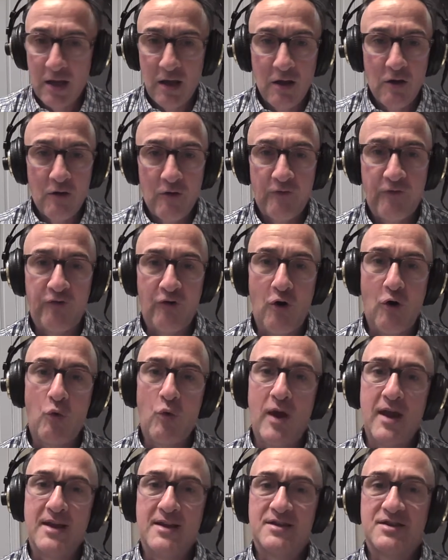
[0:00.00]
4
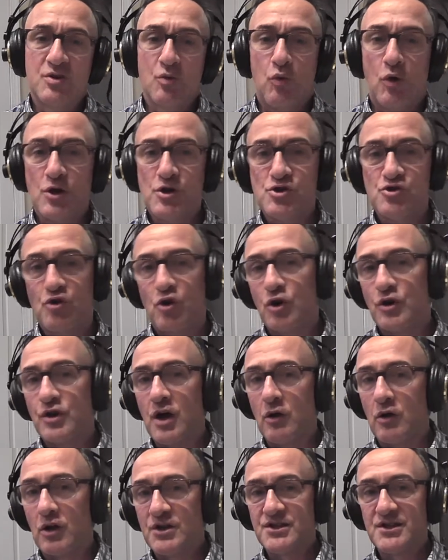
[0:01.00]
wins, 1 draw, no
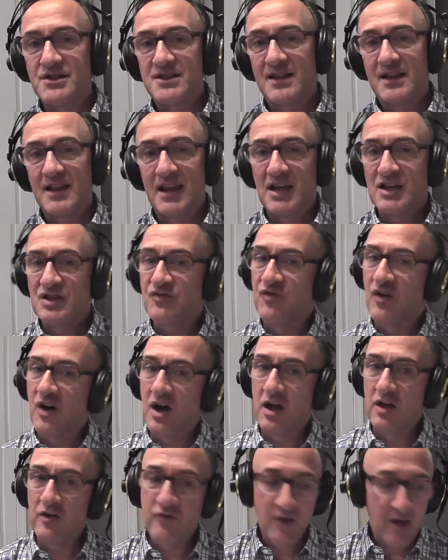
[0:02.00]
losses in the last
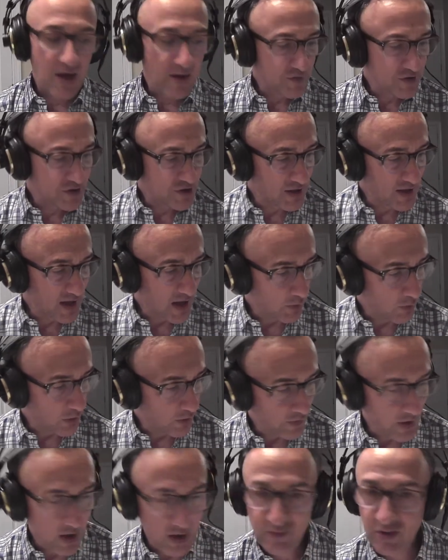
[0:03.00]
5. Everton,
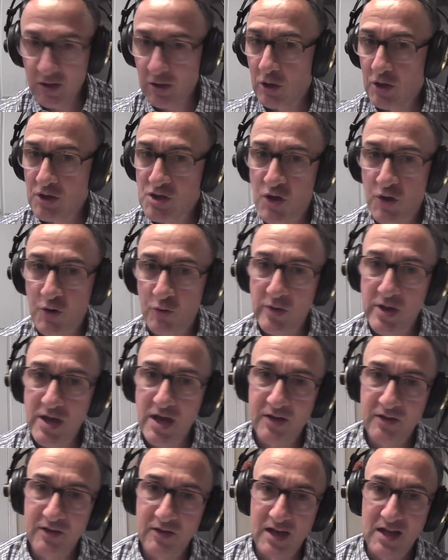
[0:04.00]
however, having lost 3
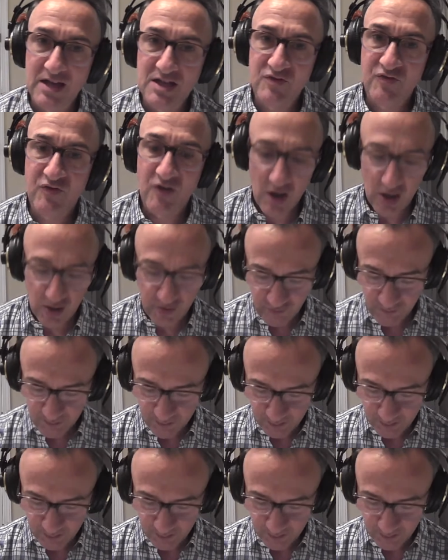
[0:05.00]
out of the last 5.